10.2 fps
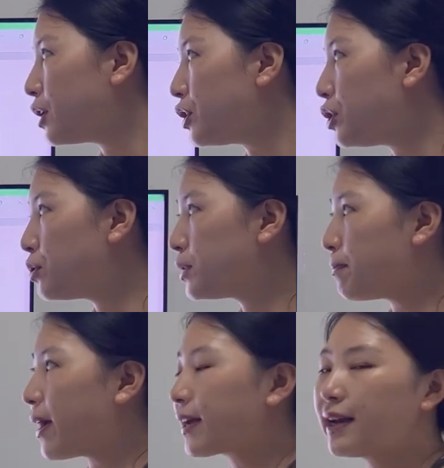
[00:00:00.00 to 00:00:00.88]

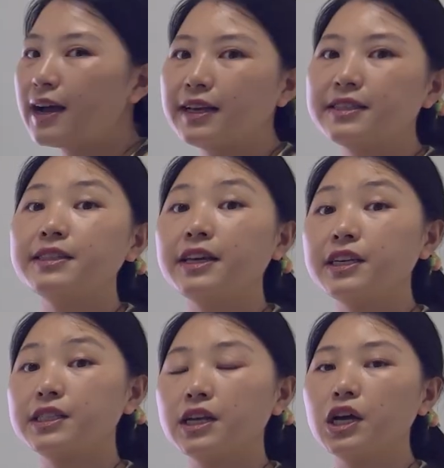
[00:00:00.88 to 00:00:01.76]
Use backlights
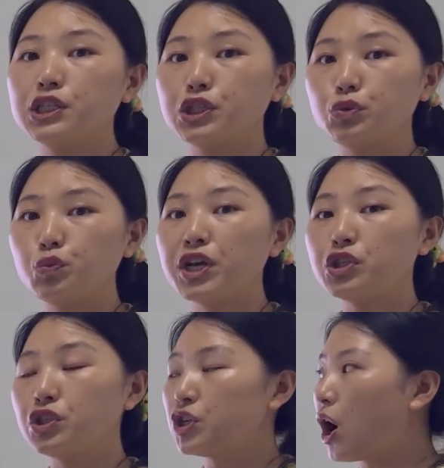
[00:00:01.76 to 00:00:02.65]
is a
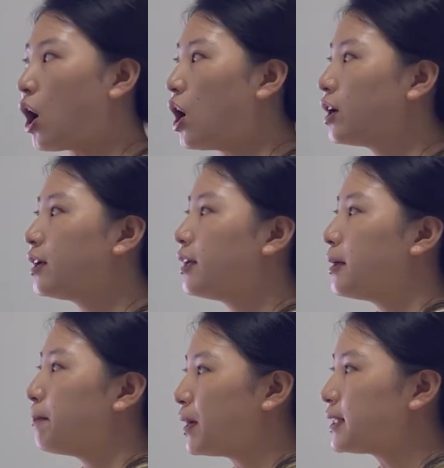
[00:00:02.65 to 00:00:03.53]
switch on
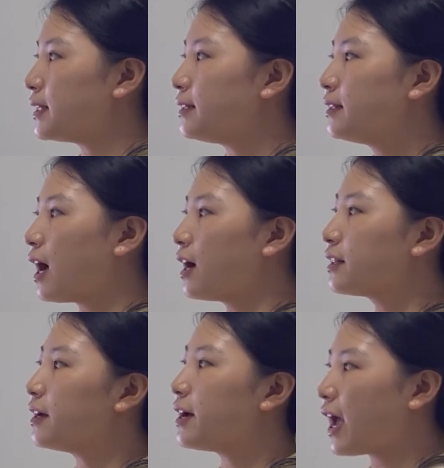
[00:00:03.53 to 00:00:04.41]
button
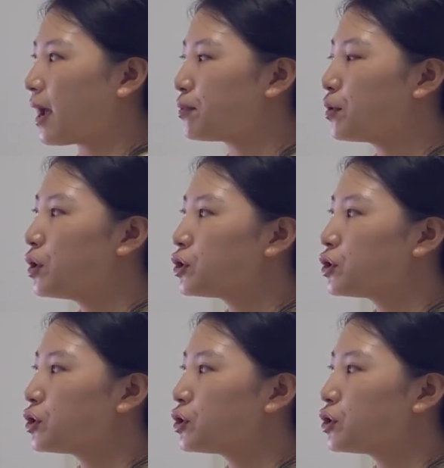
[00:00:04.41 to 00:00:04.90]
on the app.